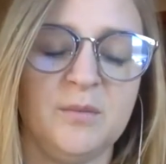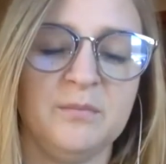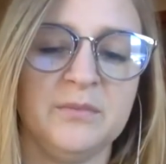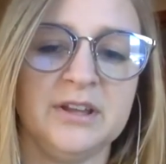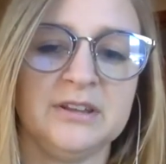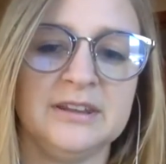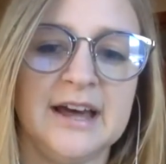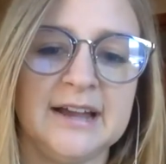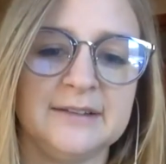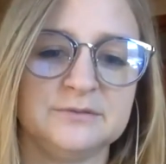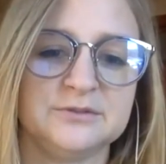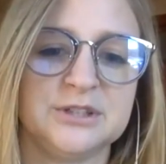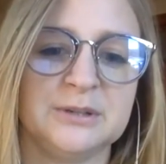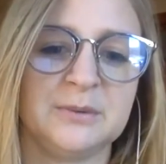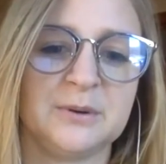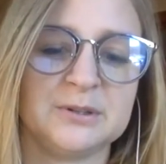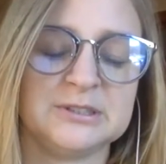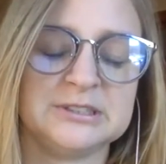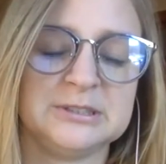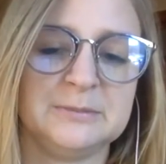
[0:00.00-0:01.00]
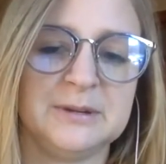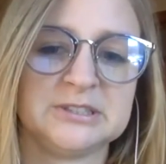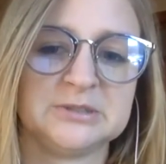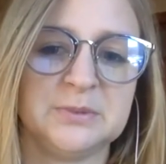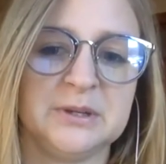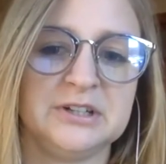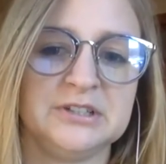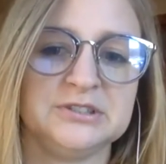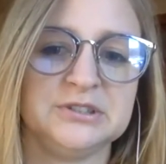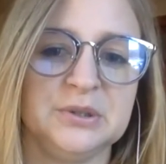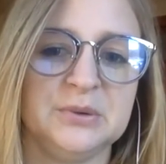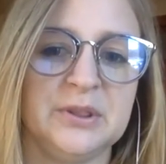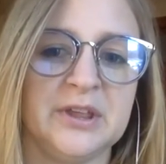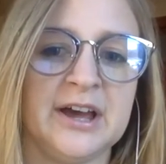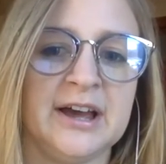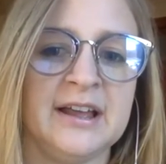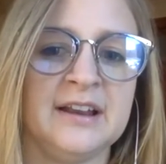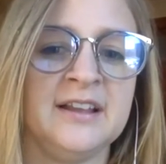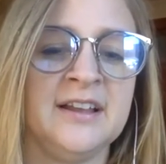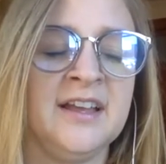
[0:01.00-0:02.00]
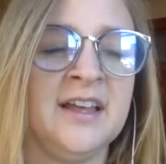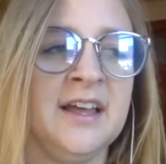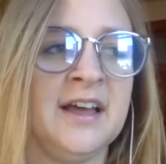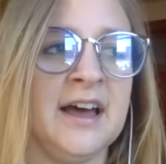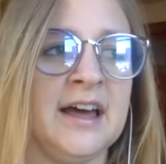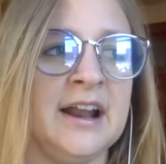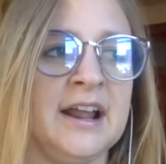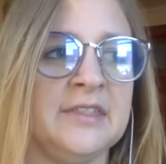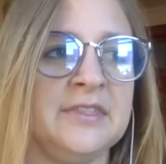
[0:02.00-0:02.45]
and live streaming was the best way to do that.